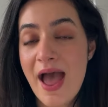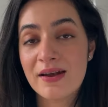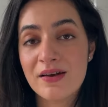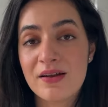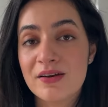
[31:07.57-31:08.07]

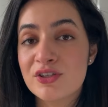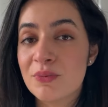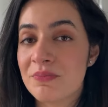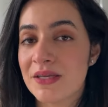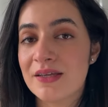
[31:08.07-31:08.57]
And to
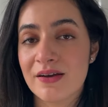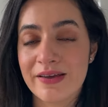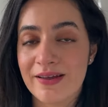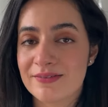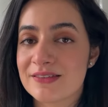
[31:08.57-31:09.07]
me,
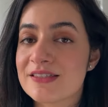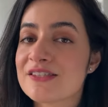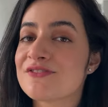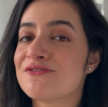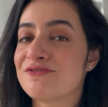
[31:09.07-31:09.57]
again, this
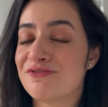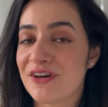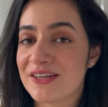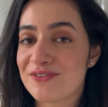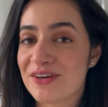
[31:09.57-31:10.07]
is
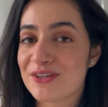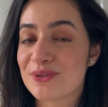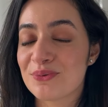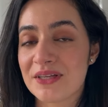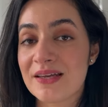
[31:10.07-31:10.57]
very, very
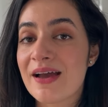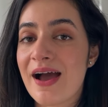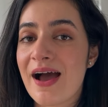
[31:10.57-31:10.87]
unique.